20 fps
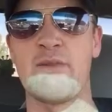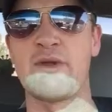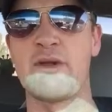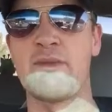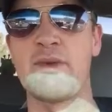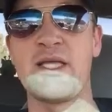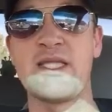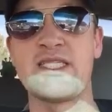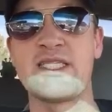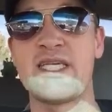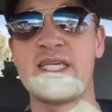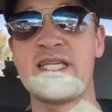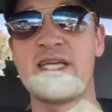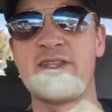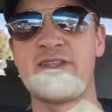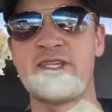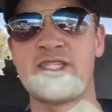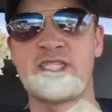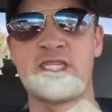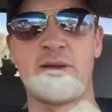able to beat Cena
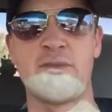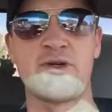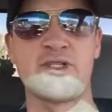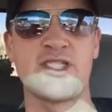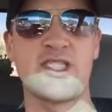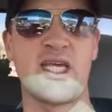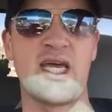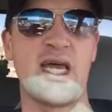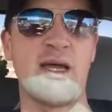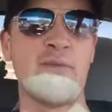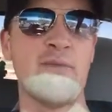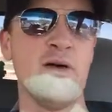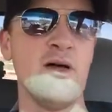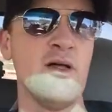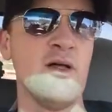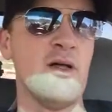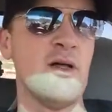at the SummerSlam